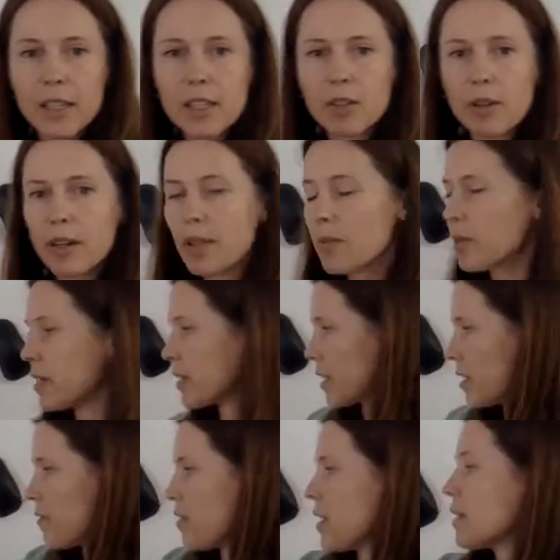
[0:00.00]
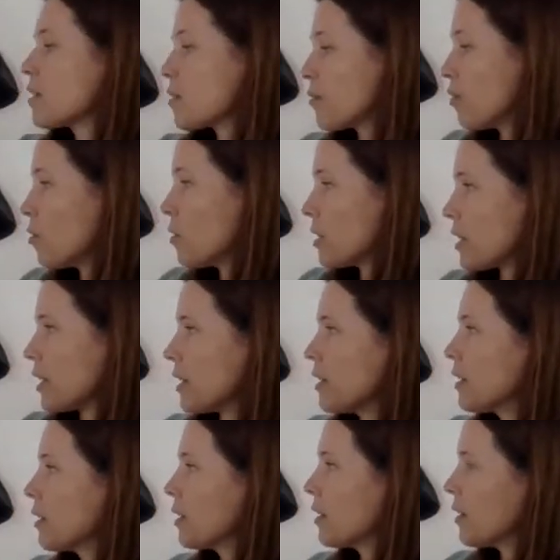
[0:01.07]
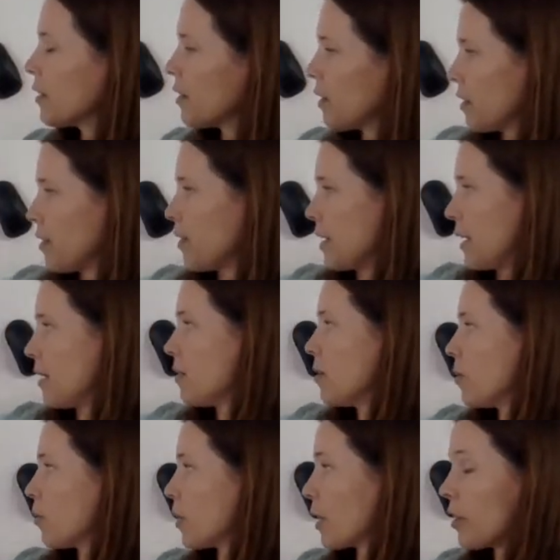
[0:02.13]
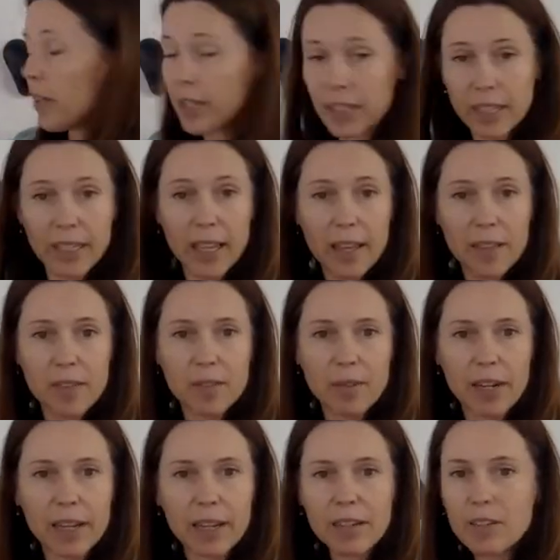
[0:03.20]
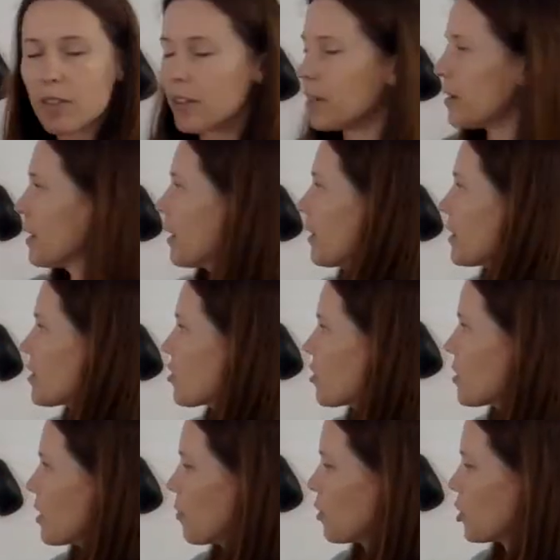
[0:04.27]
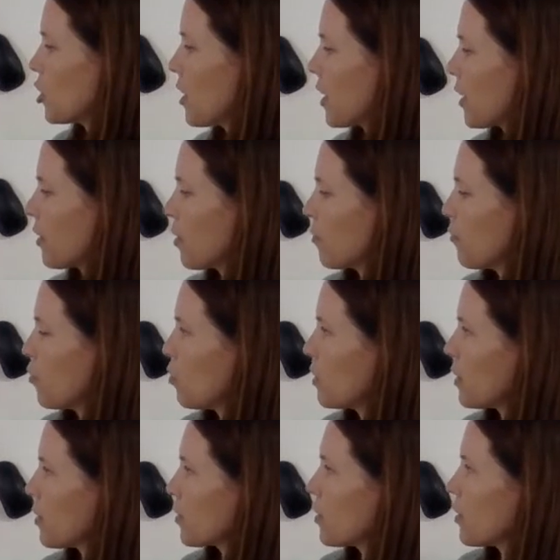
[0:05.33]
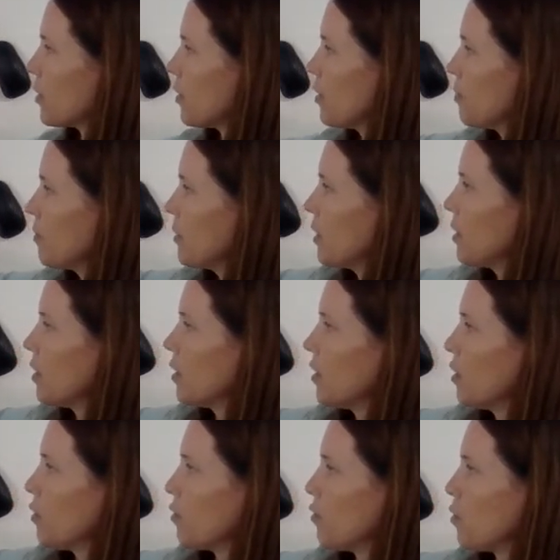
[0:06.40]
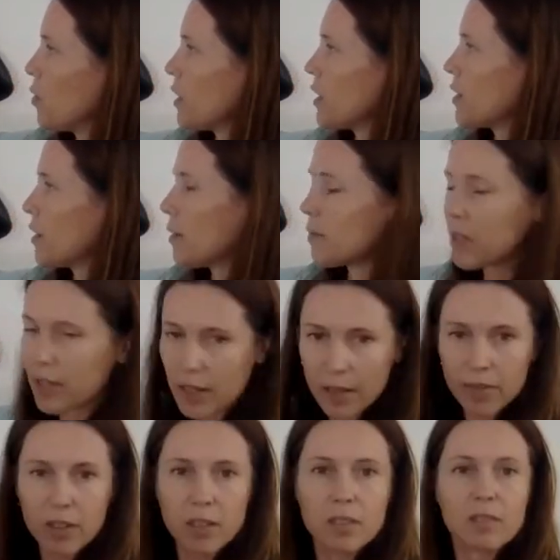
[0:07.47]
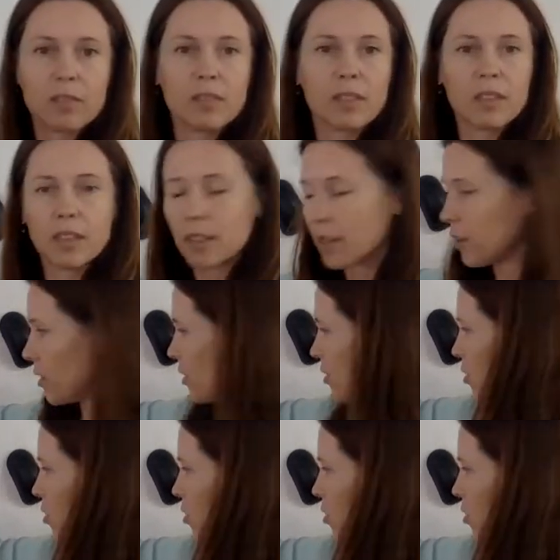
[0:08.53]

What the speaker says: So in other words, if n is 40, then we're going to get 300. Now let's just double check. The 40th term, 40 times 7 is